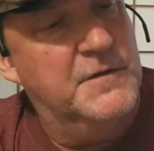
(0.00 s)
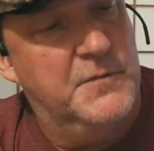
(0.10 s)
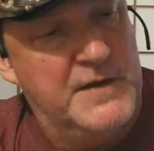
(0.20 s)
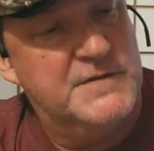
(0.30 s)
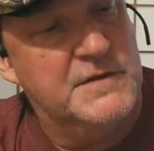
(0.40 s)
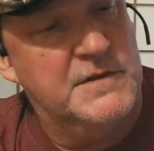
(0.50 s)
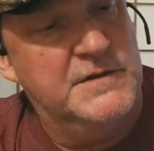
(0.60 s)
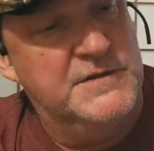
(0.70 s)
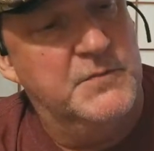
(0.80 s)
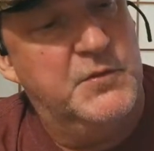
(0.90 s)
They're
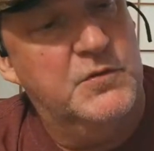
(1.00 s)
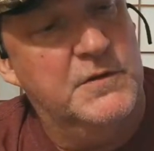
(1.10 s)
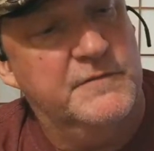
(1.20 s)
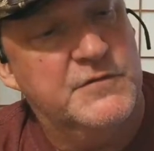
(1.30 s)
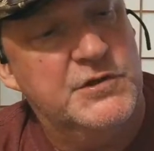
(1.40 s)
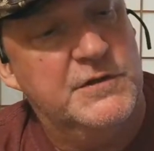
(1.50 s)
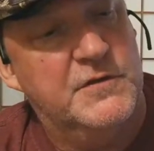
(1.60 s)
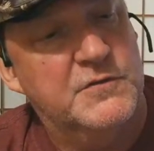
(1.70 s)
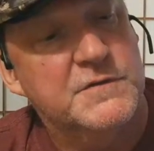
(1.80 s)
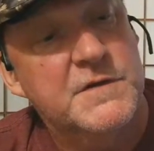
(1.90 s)
basically typical of
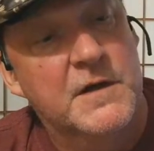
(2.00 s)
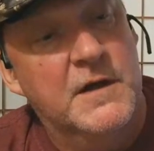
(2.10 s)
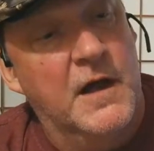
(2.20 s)
Cheetos.